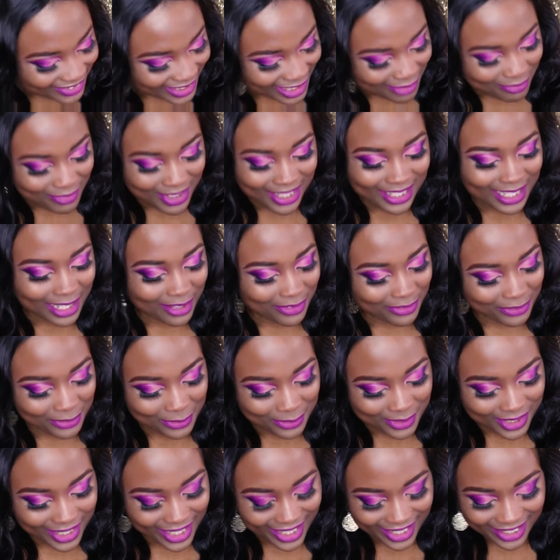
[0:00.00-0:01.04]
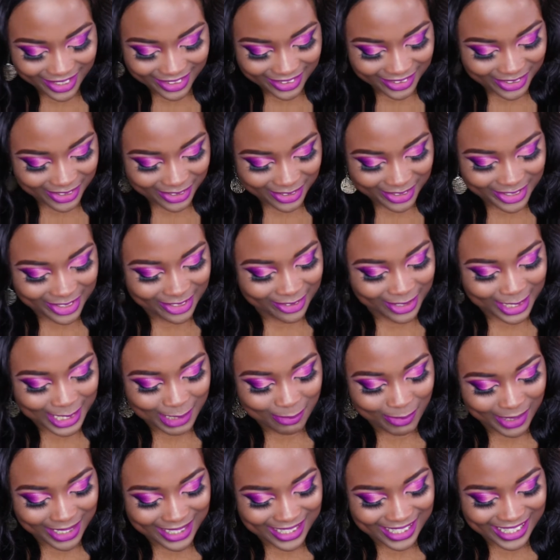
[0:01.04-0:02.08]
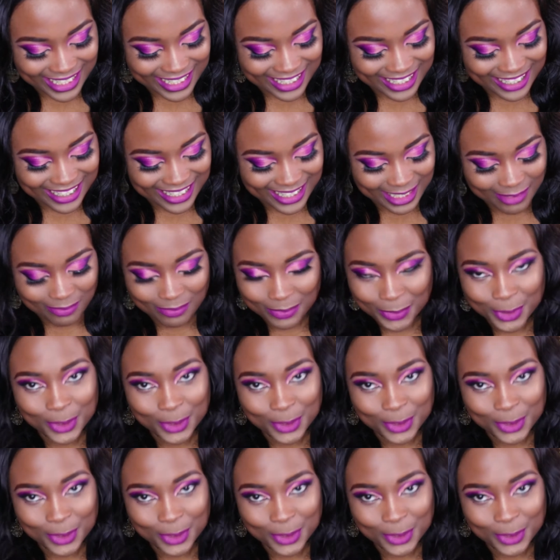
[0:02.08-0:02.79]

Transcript: I miss her food. Hey, culture on spices.